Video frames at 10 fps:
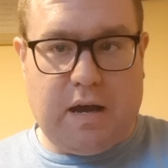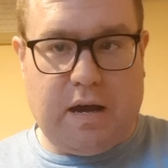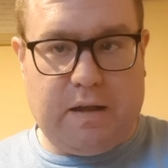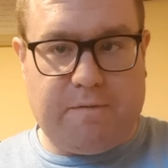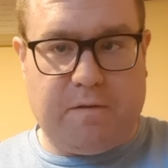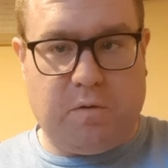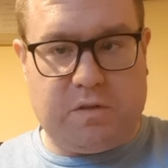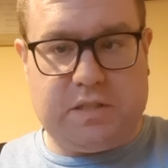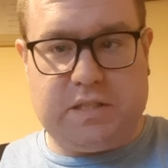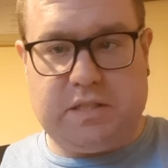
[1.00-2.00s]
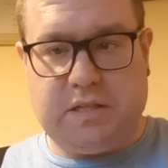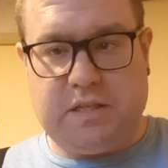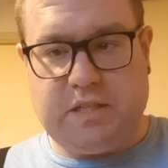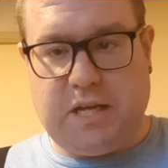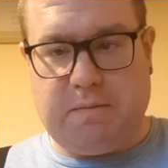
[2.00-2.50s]
Hi folks,
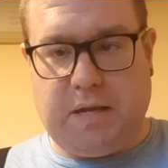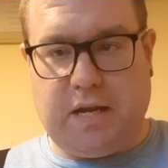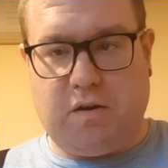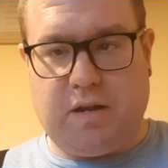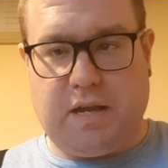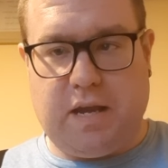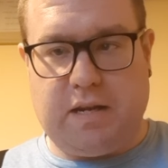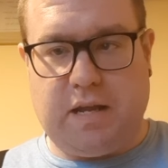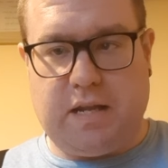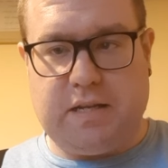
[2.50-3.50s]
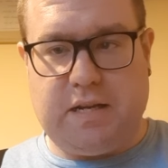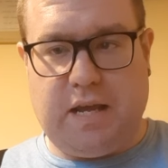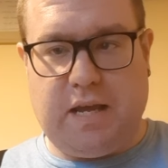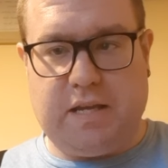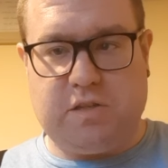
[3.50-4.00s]
Jamie here again, and
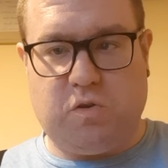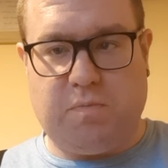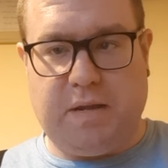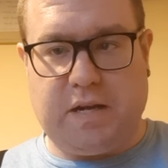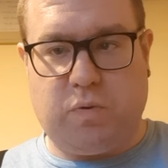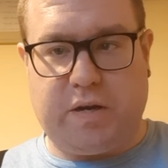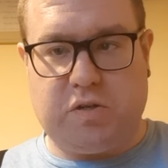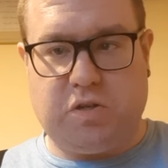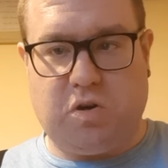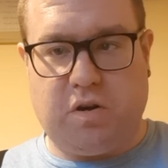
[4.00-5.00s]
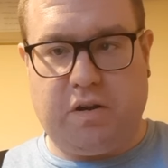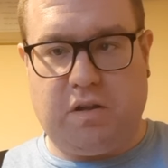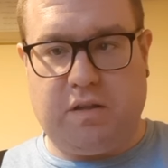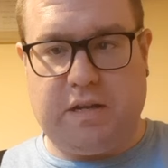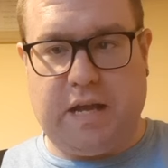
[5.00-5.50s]
today is going to be a quick
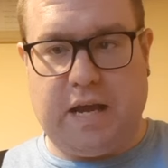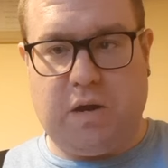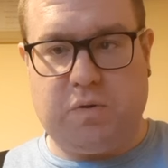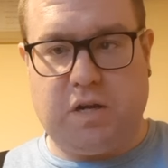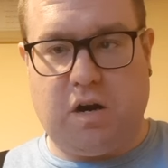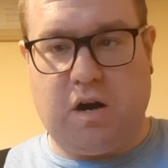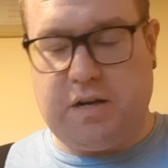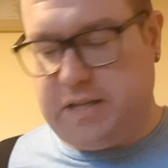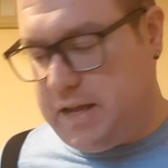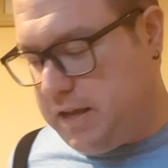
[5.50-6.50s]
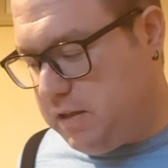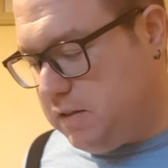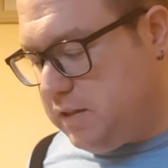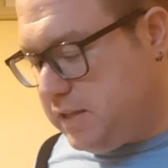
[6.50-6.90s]
tutorial on how to hardtail.